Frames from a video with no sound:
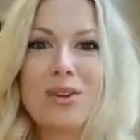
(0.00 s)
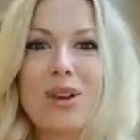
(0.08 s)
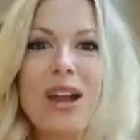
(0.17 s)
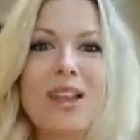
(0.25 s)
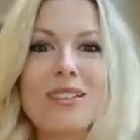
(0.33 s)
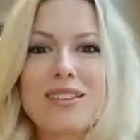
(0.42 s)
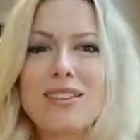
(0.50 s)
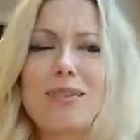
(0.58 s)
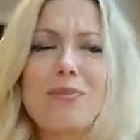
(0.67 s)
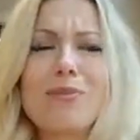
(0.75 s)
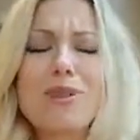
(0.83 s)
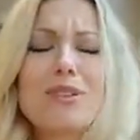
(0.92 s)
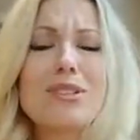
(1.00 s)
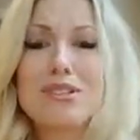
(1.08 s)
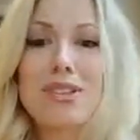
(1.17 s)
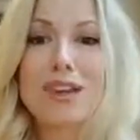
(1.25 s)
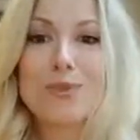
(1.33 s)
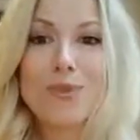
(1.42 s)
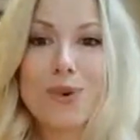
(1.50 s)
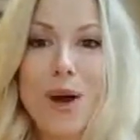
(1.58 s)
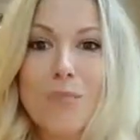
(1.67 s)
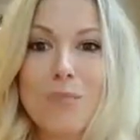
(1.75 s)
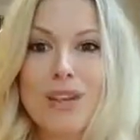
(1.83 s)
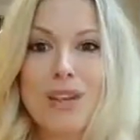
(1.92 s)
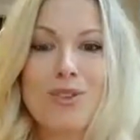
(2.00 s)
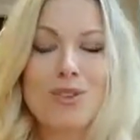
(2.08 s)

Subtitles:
creating this really successful company.